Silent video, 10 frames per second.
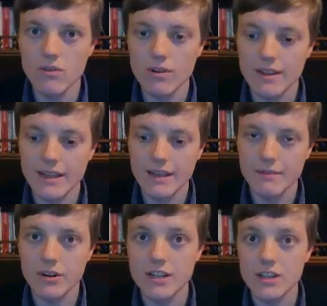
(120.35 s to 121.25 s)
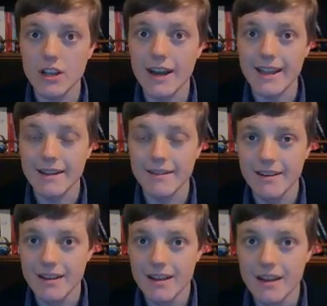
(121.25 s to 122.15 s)
the British Lion.
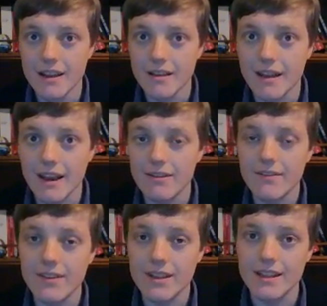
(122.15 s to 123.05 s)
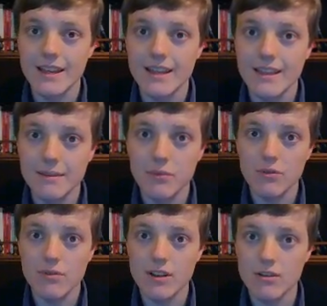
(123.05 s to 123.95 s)
However, these
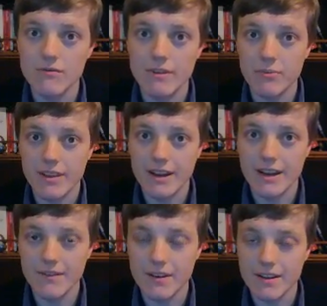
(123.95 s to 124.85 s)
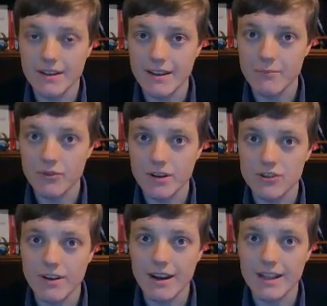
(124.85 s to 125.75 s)
symbols are not representative of contemporary
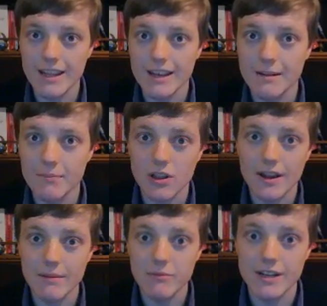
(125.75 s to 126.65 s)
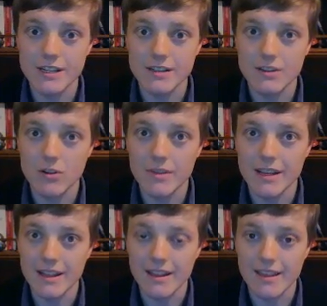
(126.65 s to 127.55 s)
Australia and imply British
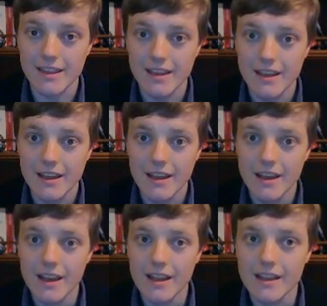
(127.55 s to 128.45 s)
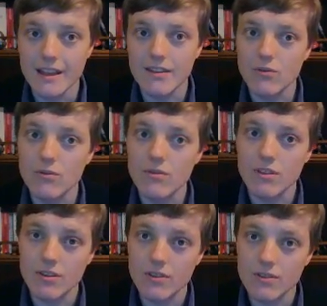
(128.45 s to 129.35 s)
dominance. These
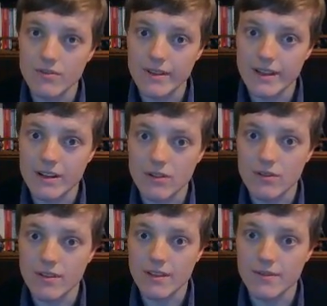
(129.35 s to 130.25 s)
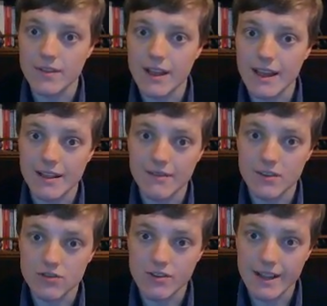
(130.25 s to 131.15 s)
also includes the flags of
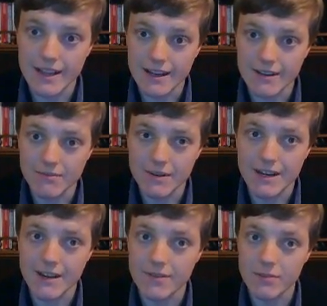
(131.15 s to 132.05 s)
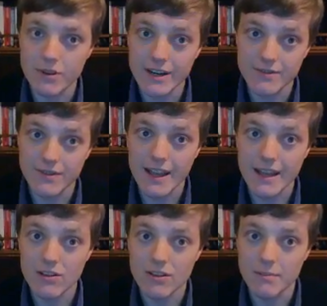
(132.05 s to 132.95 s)
Australia, which have the British
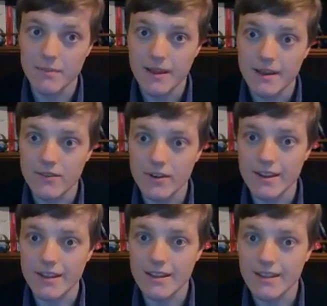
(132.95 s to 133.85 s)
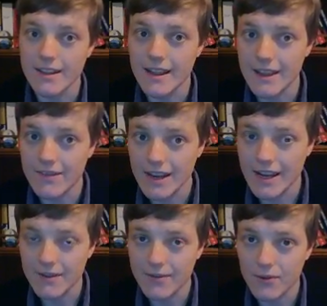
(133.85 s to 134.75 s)
flag on them, for instance the Navy and
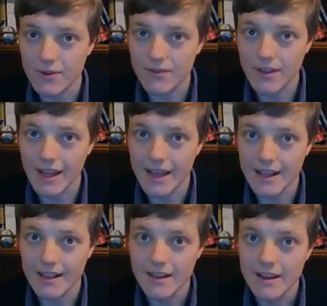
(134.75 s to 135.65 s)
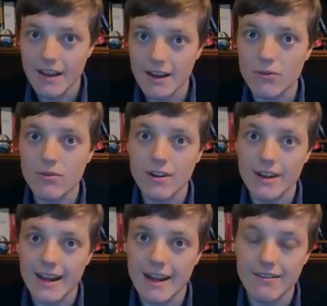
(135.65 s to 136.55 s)
Air Force flag, and also the
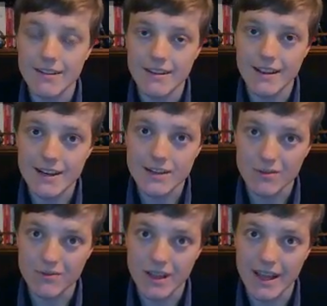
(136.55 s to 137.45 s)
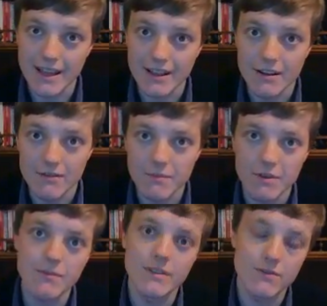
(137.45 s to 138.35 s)
current national flag,
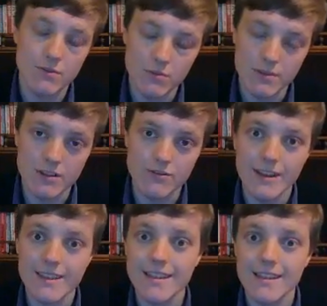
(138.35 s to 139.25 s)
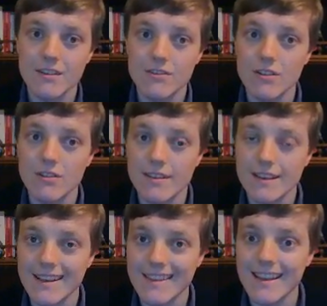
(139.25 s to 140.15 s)
but which I'll
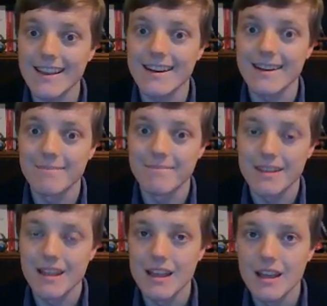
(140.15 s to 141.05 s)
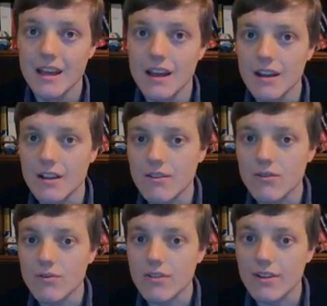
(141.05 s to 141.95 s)
discuss later. It's
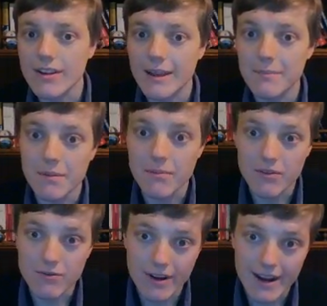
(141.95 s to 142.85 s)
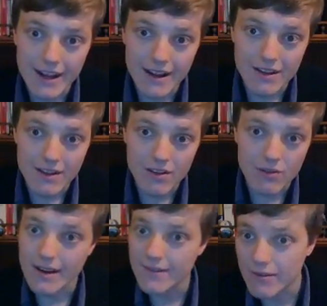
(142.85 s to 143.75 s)
also emblems of crowns
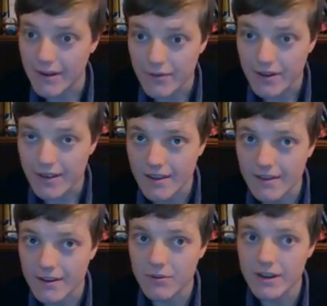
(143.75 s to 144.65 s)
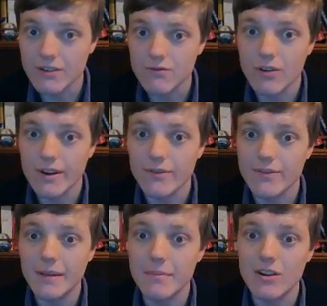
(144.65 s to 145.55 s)
or other references to the British royal
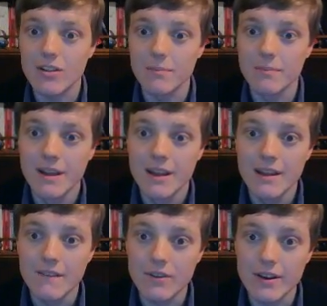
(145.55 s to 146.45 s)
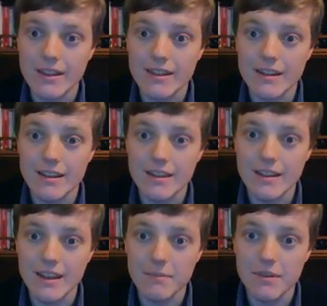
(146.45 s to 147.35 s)
family on them, for instance
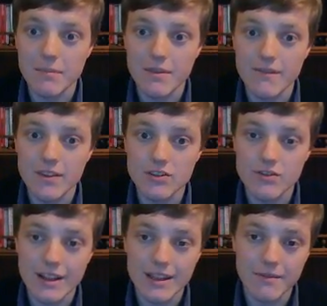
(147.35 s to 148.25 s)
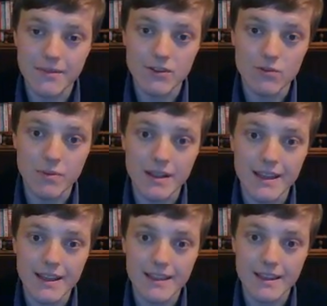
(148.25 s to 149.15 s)
the emblems of the Australian Federal
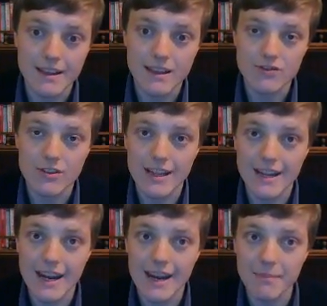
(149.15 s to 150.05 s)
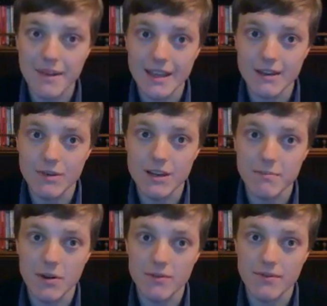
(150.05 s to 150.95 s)
Police and the Australian Army, which
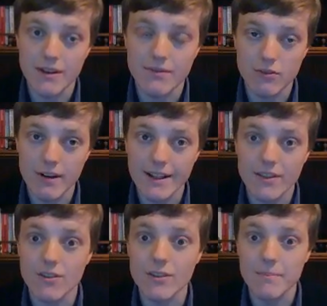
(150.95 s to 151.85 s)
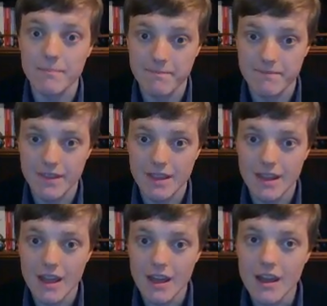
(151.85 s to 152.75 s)
both have crowns on them.
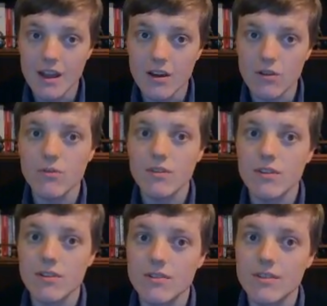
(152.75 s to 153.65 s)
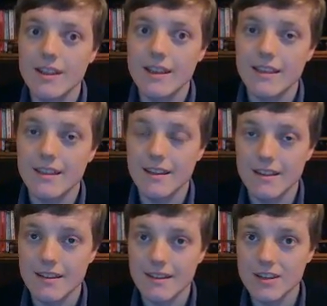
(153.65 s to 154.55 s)
Also, there's
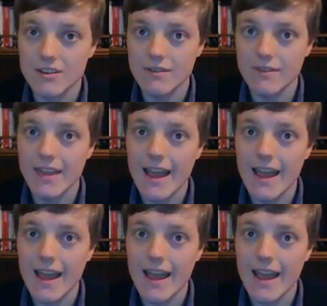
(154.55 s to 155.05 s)
the issue of